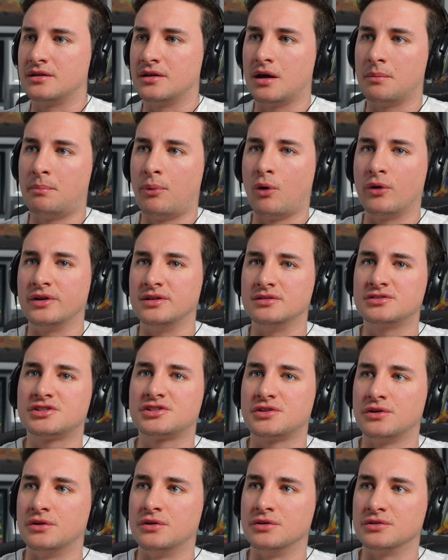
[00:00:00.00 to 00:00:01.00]
a point
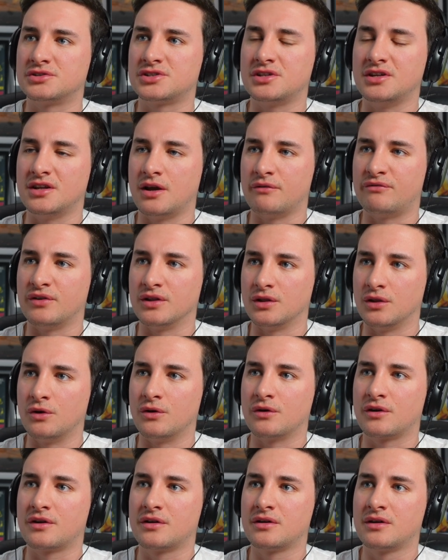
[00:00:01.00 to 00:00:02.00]
score, to, you know, for
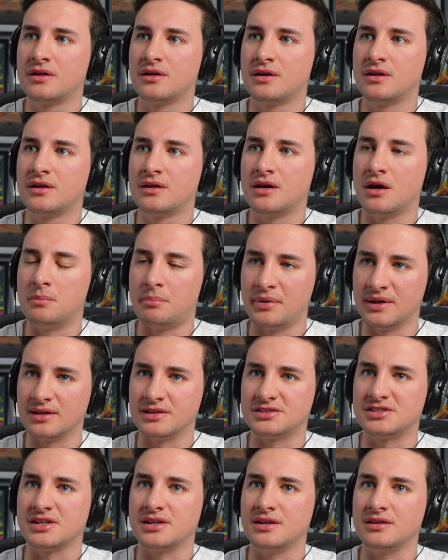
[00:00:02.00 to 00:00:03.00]
look,
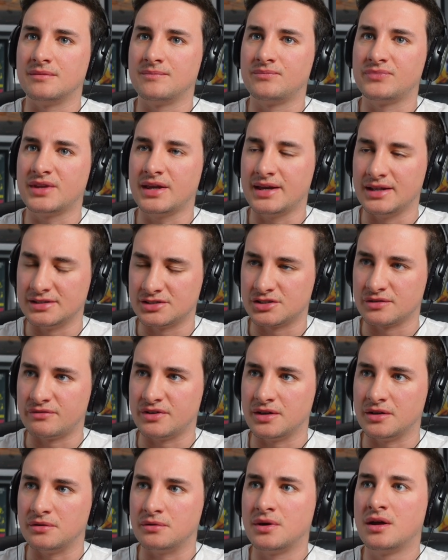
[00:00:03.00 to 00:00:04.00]
ability, interview,